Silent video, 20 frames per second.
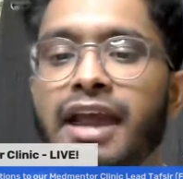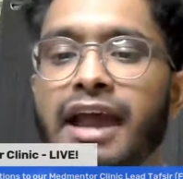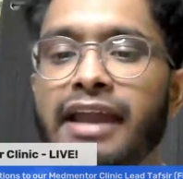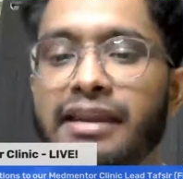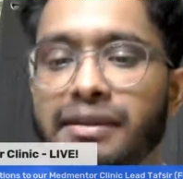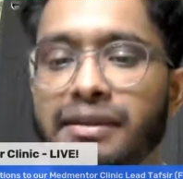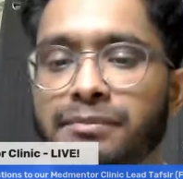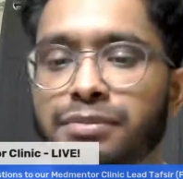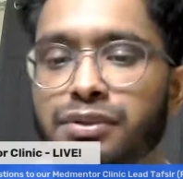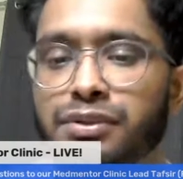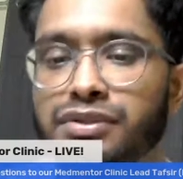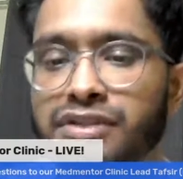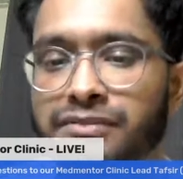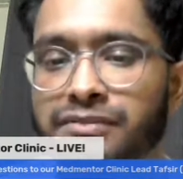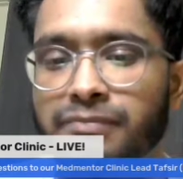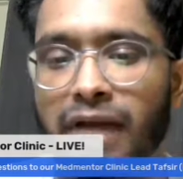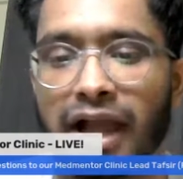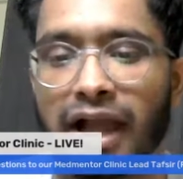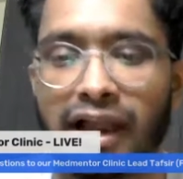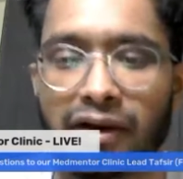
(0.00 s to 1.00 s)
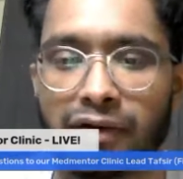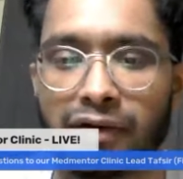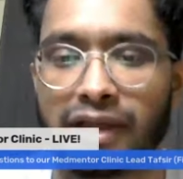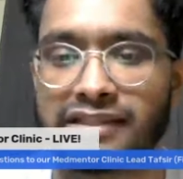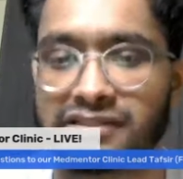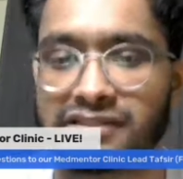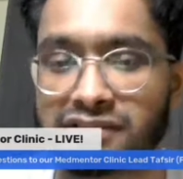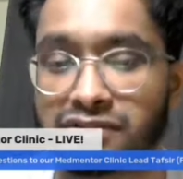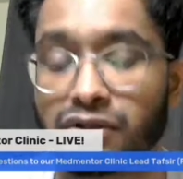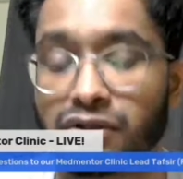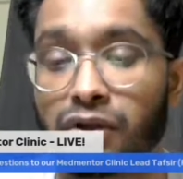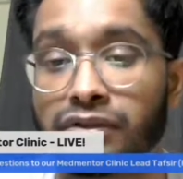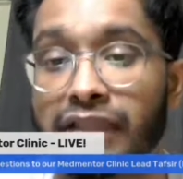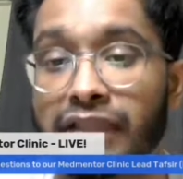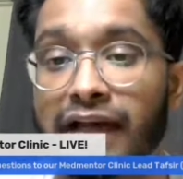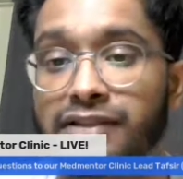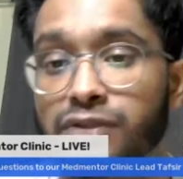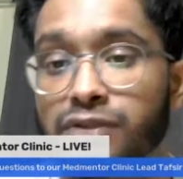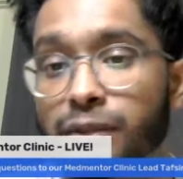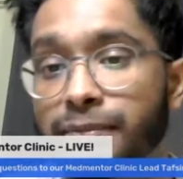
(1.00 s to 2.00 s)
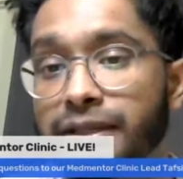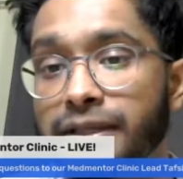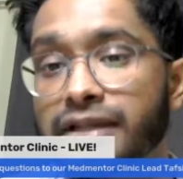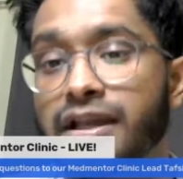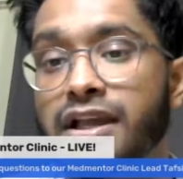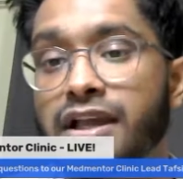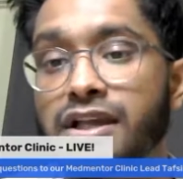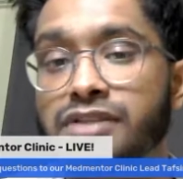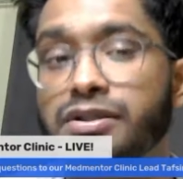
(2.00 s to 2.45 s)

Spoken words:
and it broadened my horizons on that topic.